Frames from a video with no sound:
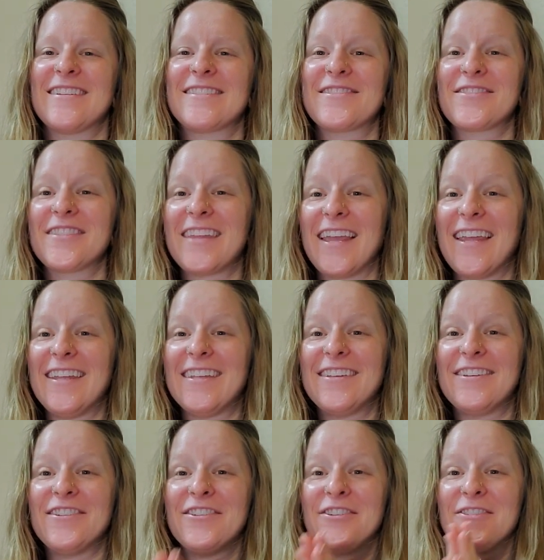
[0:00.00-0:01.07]
So thank
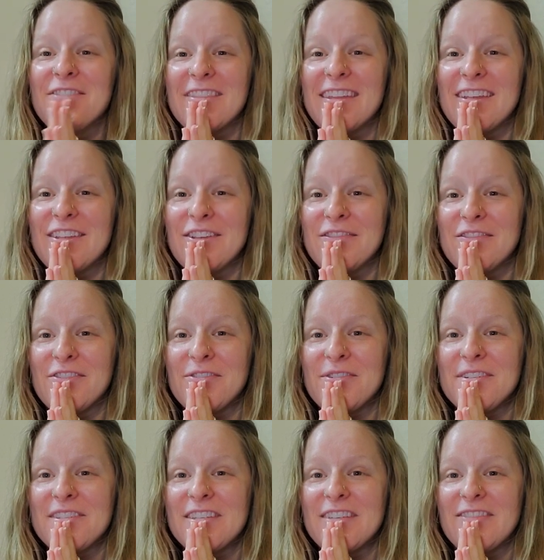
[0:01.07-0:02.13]
you. Thank you for
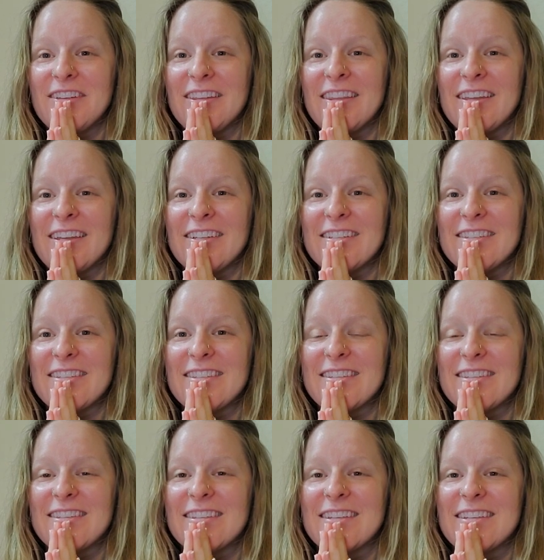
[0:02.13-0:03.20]
receiving this.